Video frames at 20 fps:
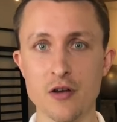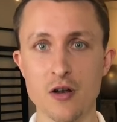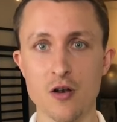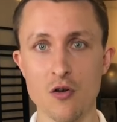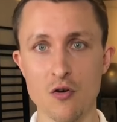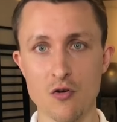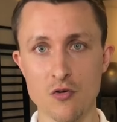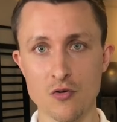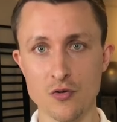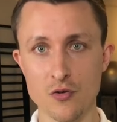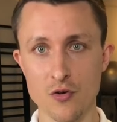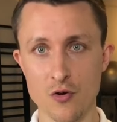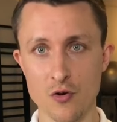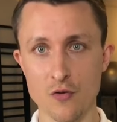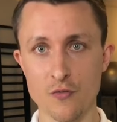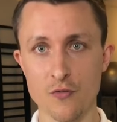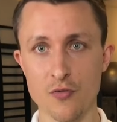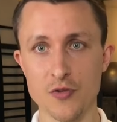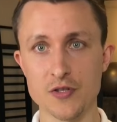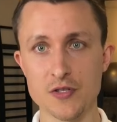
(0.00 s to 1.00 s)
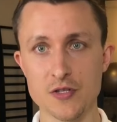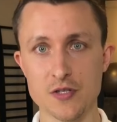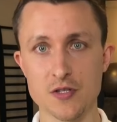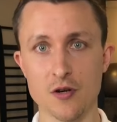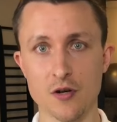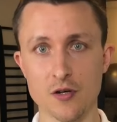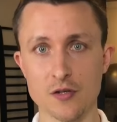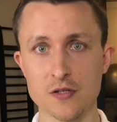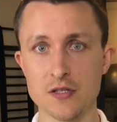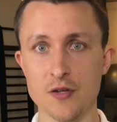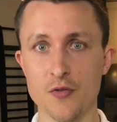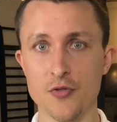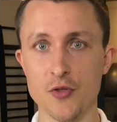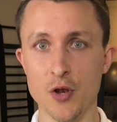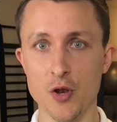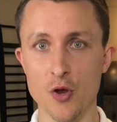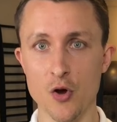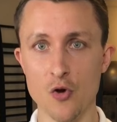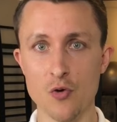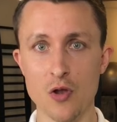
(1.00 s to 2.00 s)
long nerve that starts at the
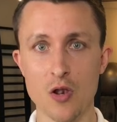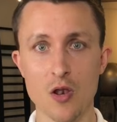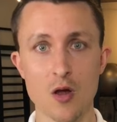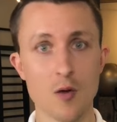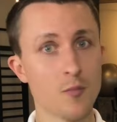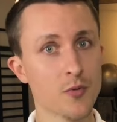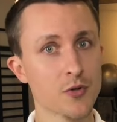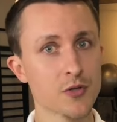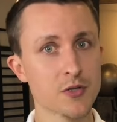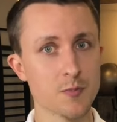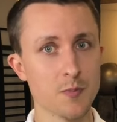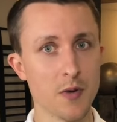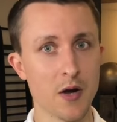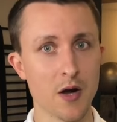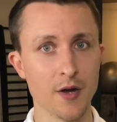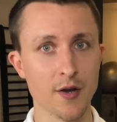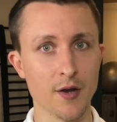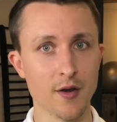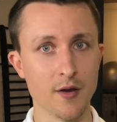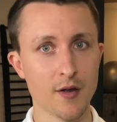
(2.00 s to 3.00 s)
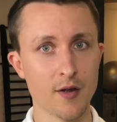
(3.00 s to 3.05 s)
lower lumbar spine